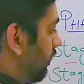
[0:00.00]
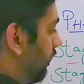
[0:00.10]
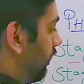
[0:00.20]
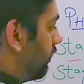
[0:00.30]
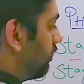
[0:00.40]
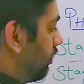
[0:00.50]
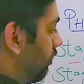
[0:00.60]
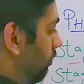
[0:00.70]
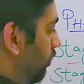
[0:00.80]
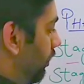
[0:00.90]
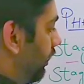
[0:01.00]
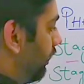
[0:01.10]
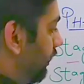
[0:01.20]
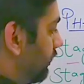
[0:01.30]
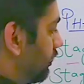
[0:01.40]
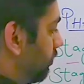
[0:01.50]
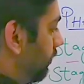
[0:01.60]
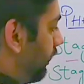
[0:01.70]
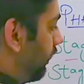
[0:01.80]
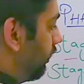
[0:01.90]
There is more intense
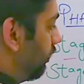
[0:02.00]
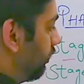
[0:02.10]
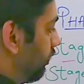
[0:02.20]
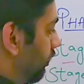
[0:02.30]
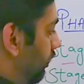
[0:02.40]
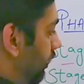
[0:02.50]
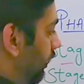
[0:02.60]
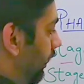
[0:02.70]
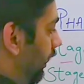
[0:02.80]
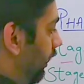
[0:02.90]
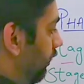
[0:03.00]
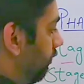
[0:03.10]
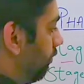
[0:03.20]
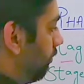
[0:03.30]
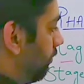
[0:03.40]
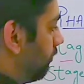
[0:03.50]
pain and